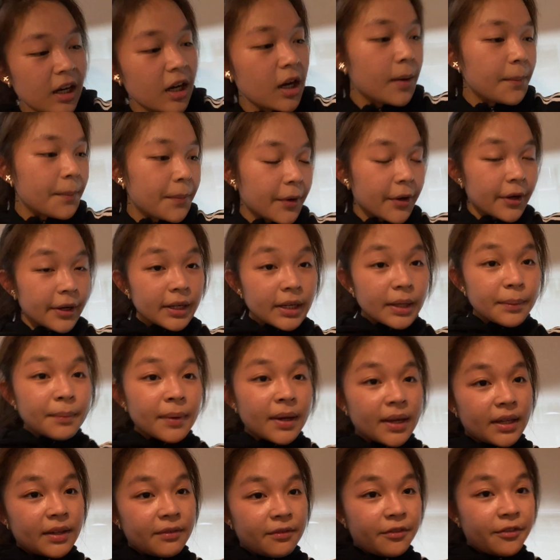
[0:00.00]
Apparently, my
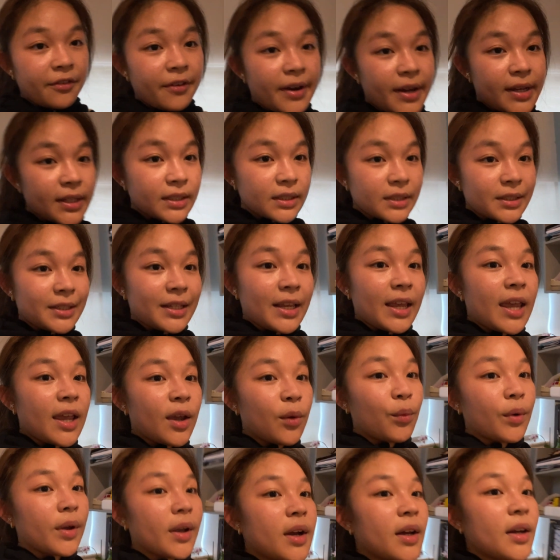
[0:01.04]
friends say we
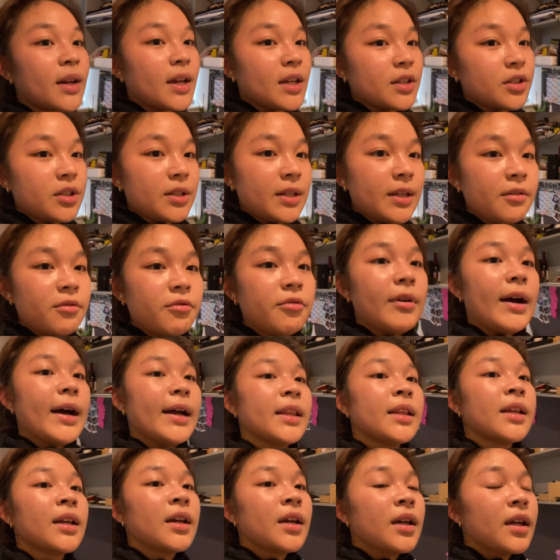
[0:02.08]
can actually run
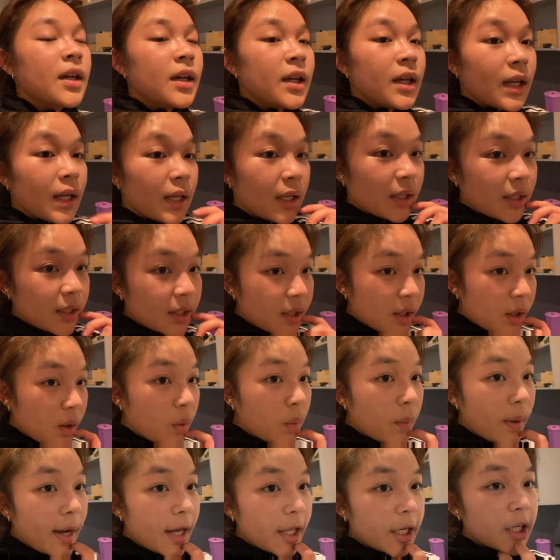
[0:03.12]
in the cold
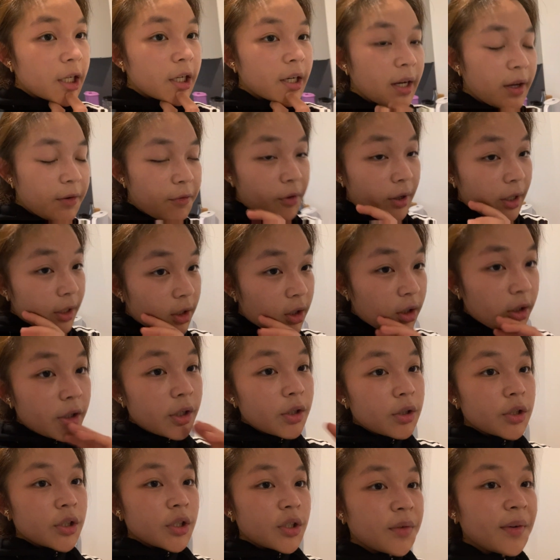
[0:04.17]
weather if we're not
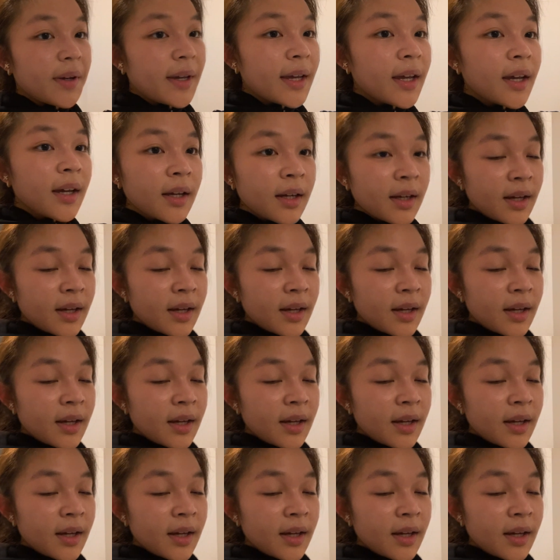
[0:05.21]
used to it.